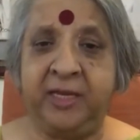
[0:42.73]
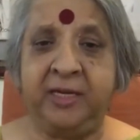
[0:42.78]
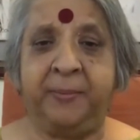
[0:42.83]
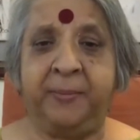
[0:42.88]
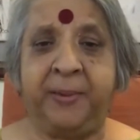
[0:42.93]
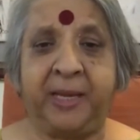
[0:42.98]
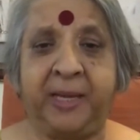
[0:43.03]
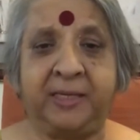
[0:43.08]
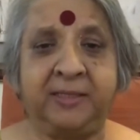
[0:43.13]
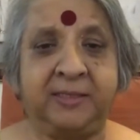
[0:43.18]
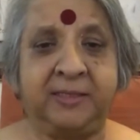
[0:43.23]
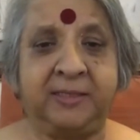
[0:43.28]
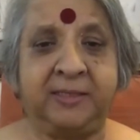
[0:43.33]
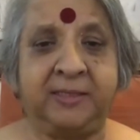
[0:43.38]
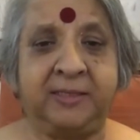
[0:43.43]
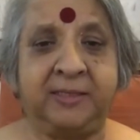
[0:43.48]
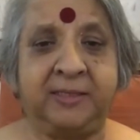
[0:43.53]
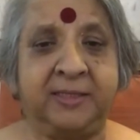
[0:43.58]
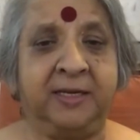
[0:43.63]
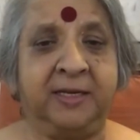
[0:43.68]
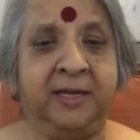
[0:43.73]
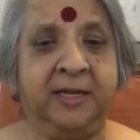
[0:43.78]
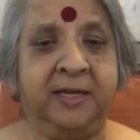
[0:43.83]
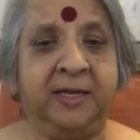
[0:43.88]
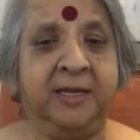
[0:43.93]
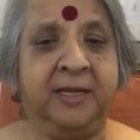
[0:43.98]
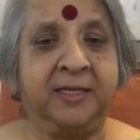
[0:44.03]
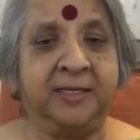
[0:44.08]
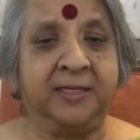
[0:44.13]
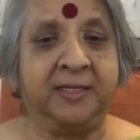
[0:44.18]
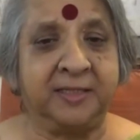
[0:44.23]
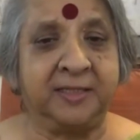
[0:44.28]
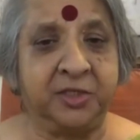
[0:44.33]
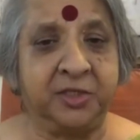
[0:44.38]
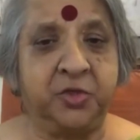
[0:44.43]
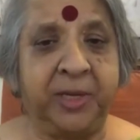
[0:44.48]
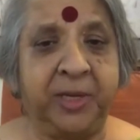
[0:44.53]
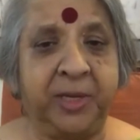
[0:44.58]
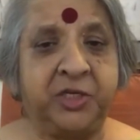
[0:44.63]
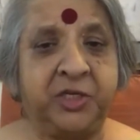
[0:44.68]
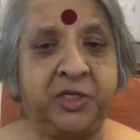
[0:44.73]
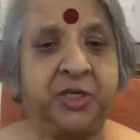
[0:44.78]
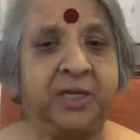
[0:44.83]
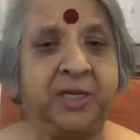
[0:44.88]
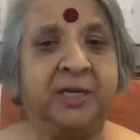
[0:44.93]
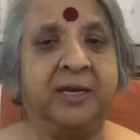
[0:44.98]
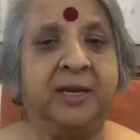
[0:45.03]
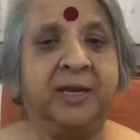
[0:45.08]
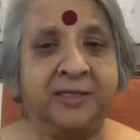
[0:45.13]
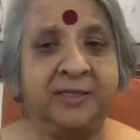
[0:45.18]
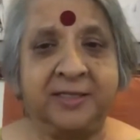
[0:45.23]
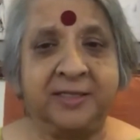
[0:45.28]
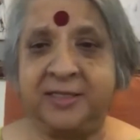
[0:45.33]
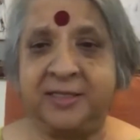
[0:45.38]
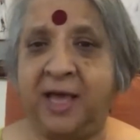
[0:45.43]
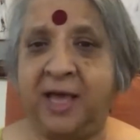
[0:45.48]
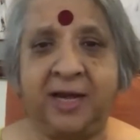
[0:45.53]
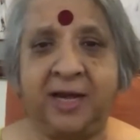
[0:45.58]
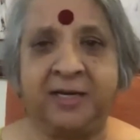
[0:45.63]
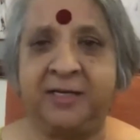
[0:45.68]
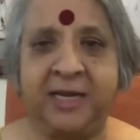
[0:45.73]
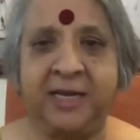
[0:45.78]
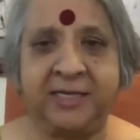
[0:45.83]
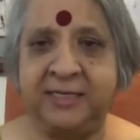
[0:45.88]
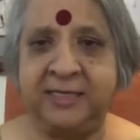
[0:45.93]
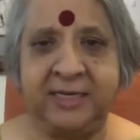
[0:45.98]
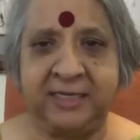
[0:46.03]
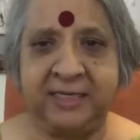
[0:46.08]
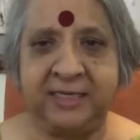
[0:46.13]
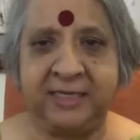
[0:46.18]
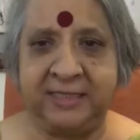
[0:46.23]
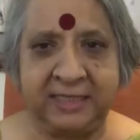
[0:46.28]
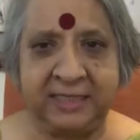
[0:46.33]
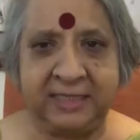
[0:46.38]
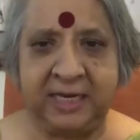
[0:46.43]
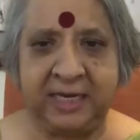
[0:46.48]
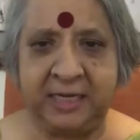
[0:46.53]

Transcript: But because again of the India-Pakistan situation,